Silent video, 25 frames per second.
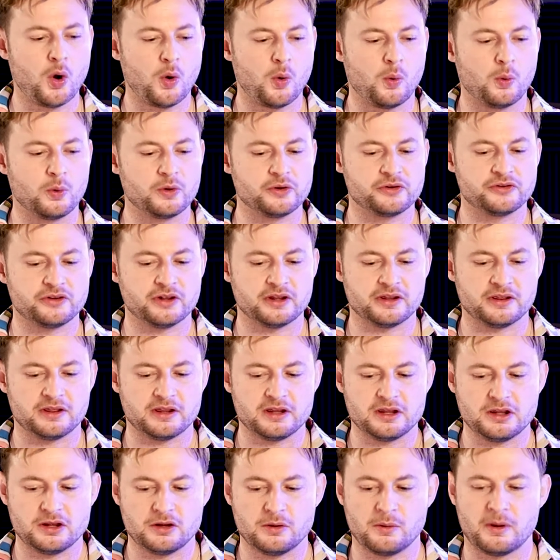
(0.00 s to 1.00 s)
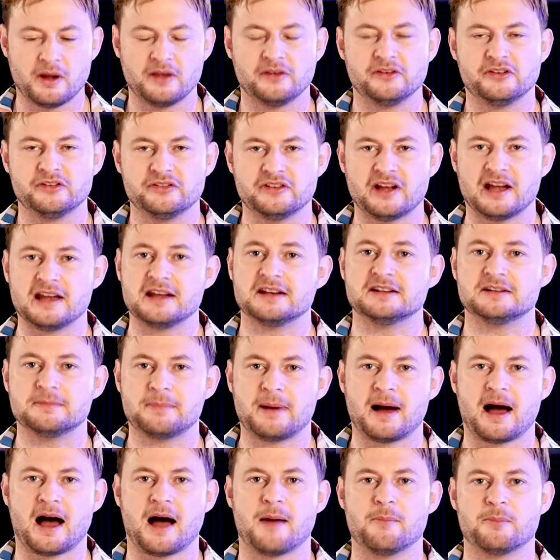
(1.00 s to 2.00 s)
was that the US State
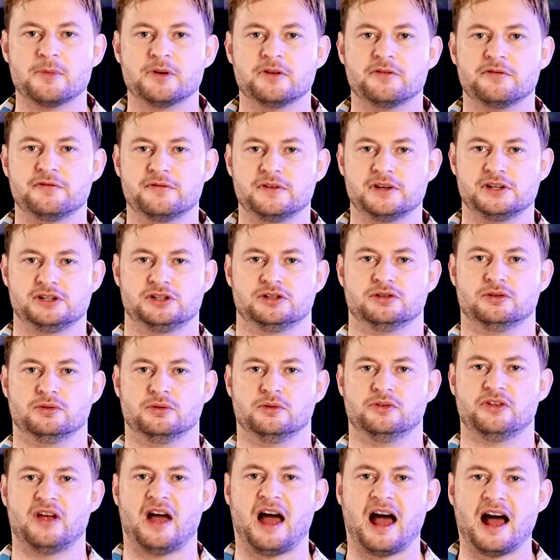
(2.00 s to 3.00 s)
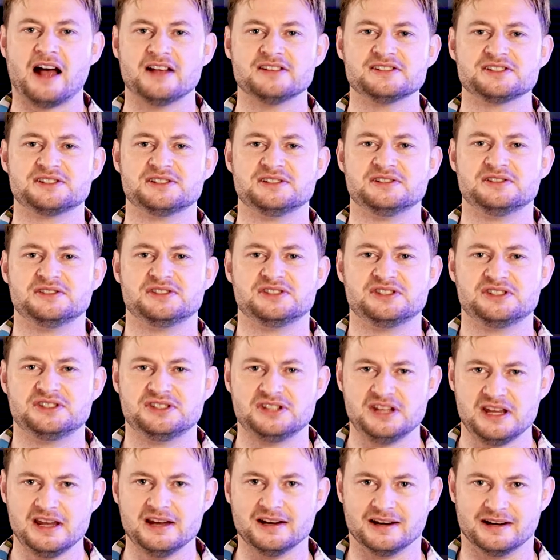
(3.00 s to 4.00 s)
Department officials are
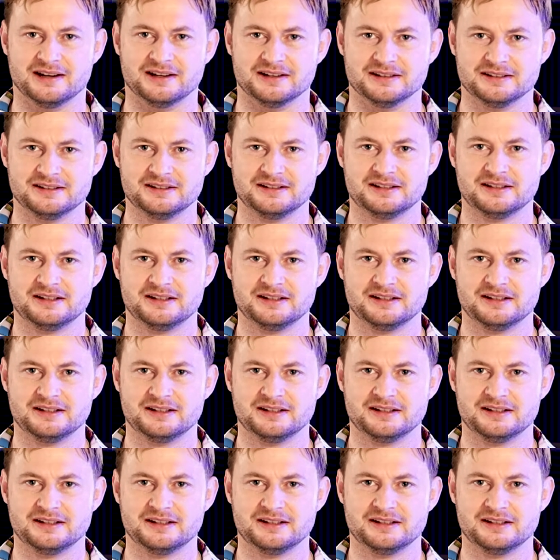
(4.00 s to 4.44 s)
sincere.